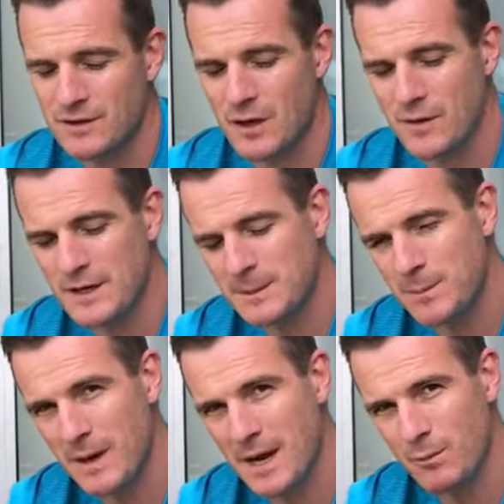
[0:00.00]
So this
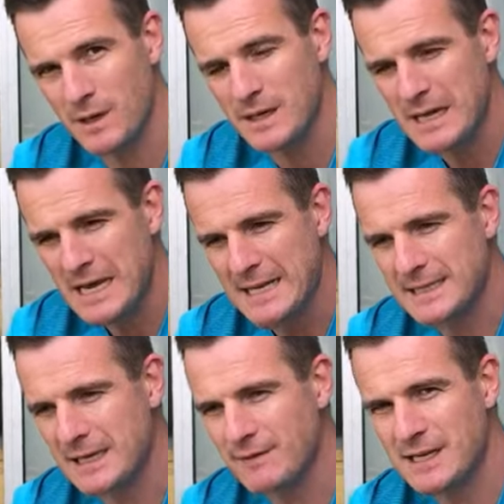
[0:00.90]
part, we
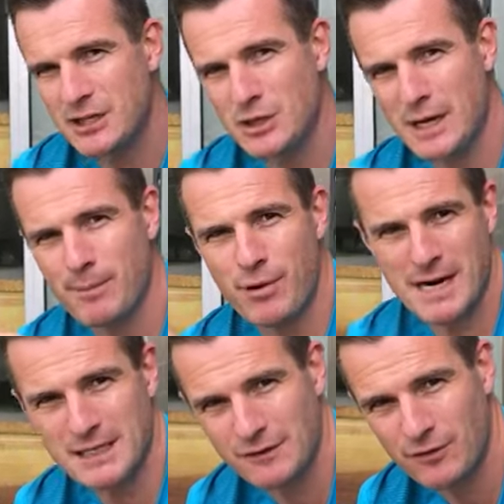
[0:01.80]
instead of teaching you how to
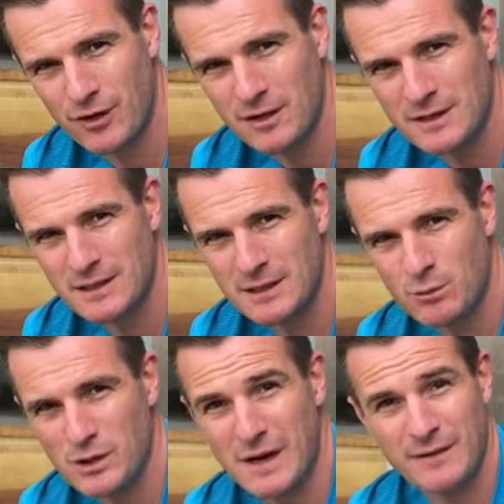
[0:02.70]
brace first
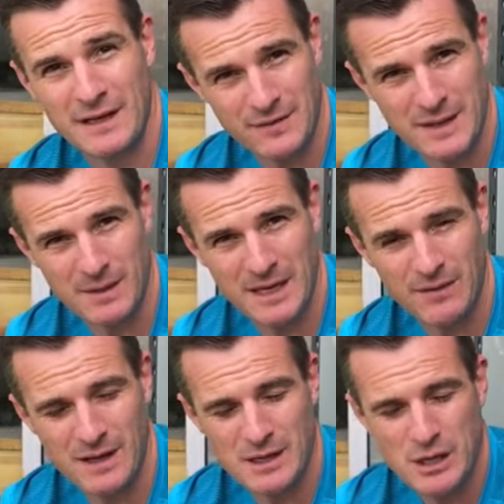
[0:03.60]
when you have to lift something
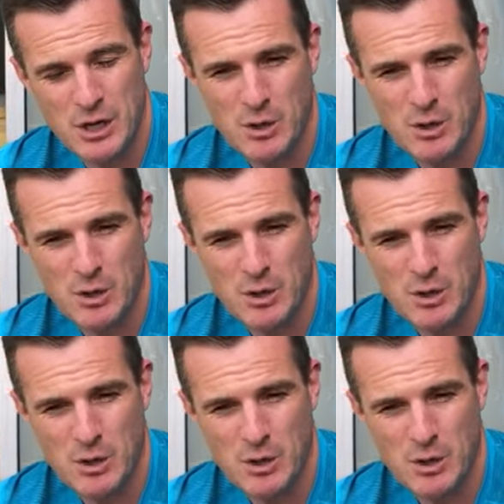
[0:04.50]
heavy,